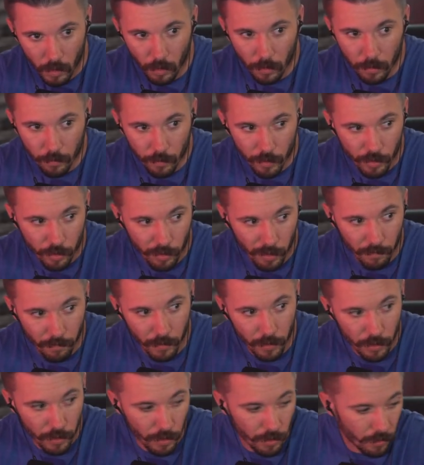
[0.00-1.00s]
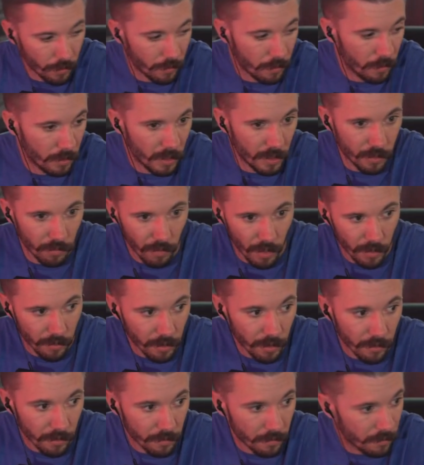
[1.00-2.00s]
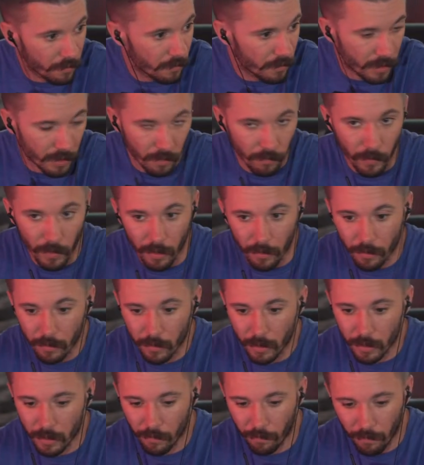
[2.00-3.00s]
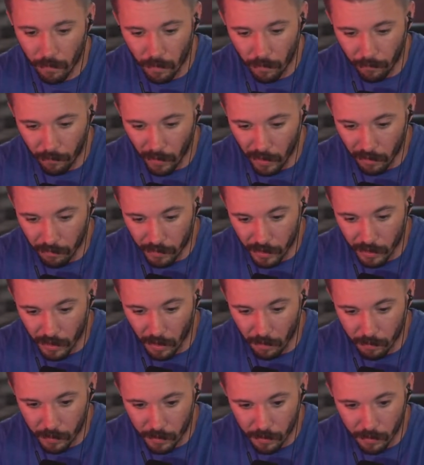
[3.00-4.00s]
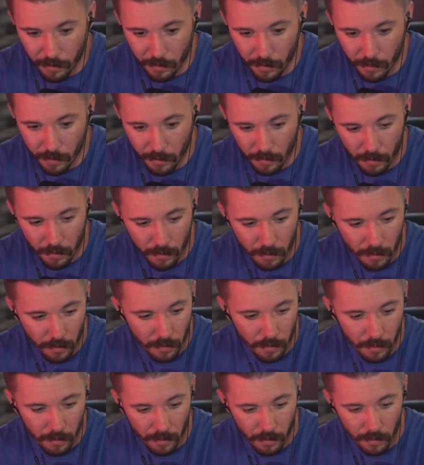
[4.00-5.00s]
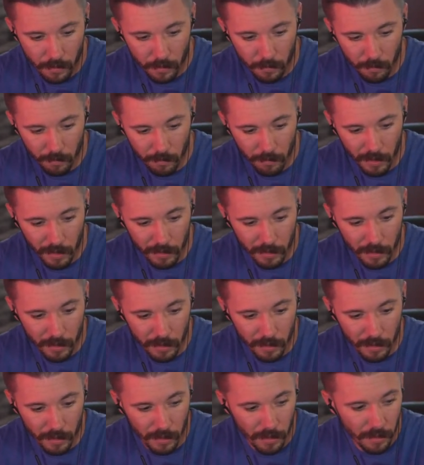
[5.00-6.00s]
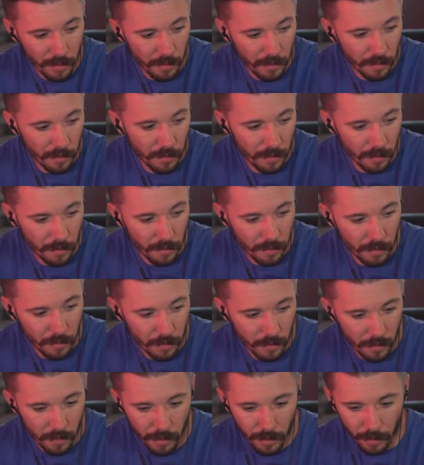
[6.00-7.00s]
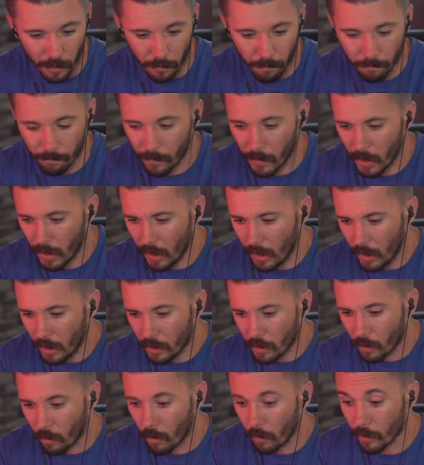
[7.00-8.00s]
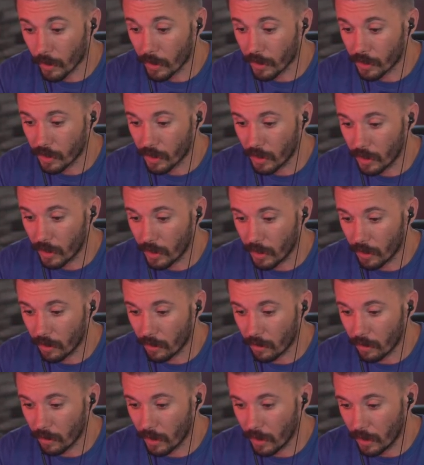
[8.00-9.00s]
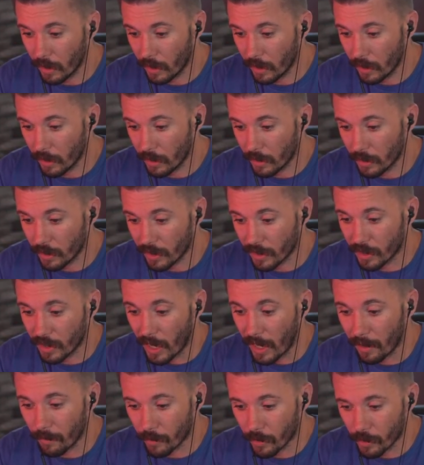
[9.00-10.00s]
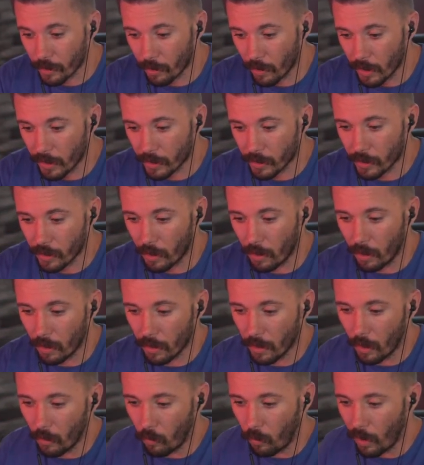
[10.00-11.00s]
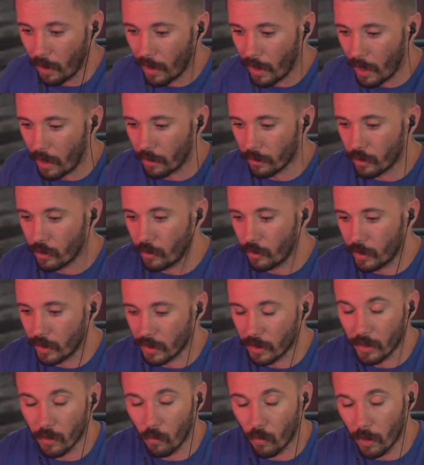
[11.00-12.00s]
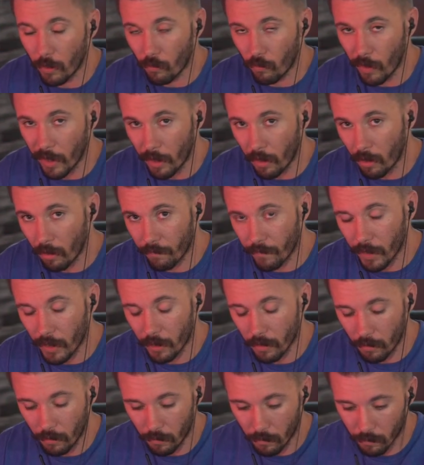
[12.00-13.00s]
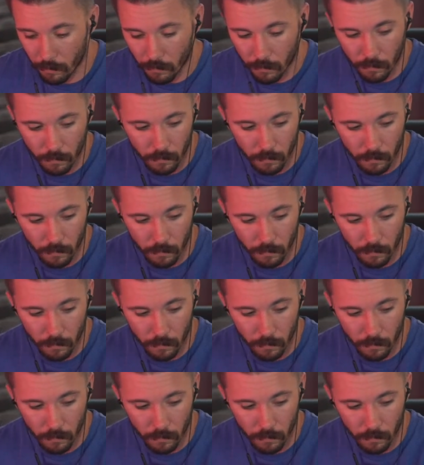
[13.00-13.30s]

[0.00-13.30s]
golden retriever too. He's around here somewhere. He's afraid of steps. Big sissy. Here you go. So what we're going to see here is Excalibur strikes on a 1L261 radar vehicle.